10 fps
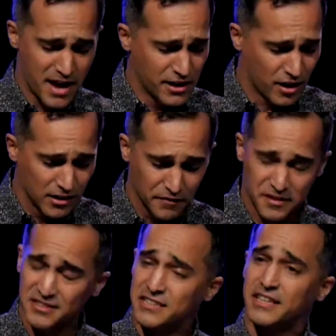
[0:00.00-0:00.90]
and all of
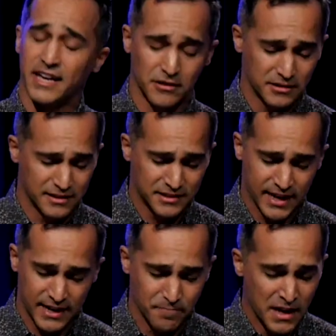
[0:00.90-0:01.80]
this guilt and
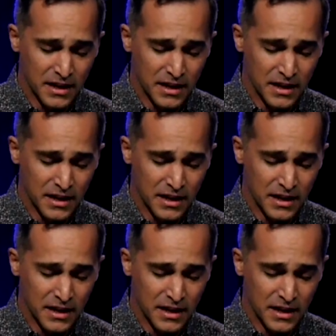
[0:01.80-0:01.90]
saying,